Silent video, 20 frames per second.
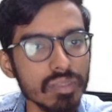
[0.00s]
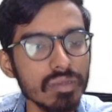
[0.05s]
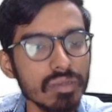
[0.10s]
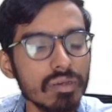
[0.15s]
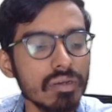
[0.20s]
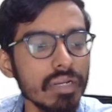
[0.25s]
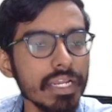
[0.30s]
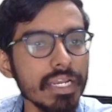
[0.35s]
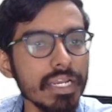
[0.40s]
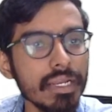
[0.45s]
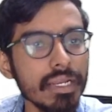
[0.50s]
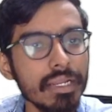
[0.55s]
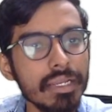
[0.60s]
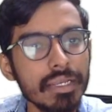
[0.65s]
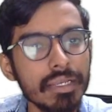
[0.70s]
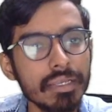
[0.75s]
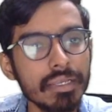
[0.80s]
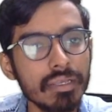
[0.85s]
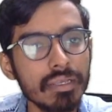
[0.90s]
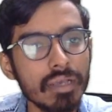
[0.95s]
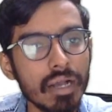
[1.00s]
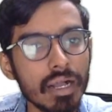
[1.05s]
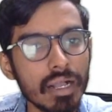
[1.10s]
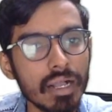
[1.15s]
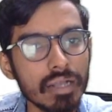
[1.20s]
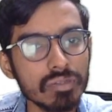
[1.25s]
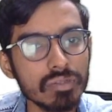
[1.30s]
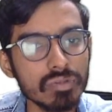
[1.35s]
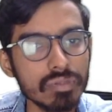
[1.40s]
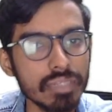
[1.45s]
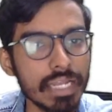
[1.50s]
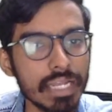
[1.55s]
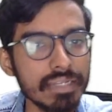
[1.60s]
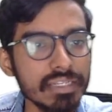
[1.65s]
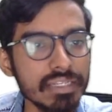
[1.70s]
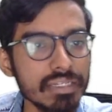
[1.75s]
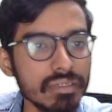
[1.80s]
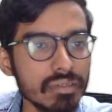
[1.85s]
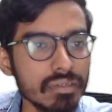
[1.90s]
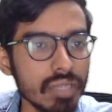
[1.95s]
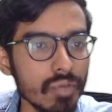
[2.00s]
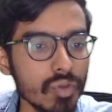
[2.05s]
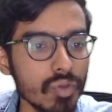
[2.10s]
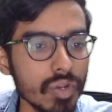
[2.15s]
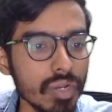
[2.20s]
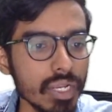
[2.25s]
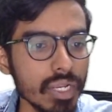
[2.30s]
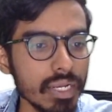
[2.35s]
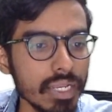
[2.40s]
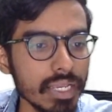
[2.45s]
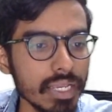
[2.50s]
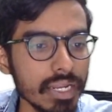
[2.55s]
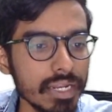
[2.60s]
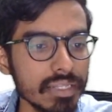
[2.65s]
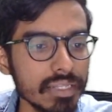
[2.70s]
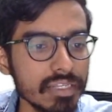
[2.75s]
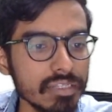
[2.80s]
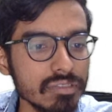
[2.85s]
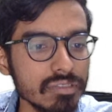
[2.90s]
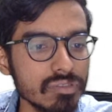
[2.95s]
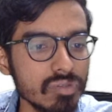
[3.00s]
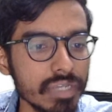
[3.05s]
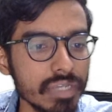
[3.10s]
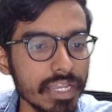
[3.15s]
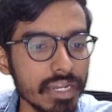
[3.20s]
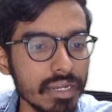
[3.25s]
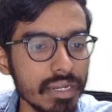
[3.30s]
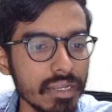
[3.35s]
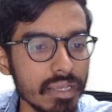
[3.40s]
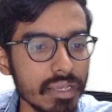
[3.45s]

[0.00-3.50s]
Right? So that's it. Now you need to integrate this to get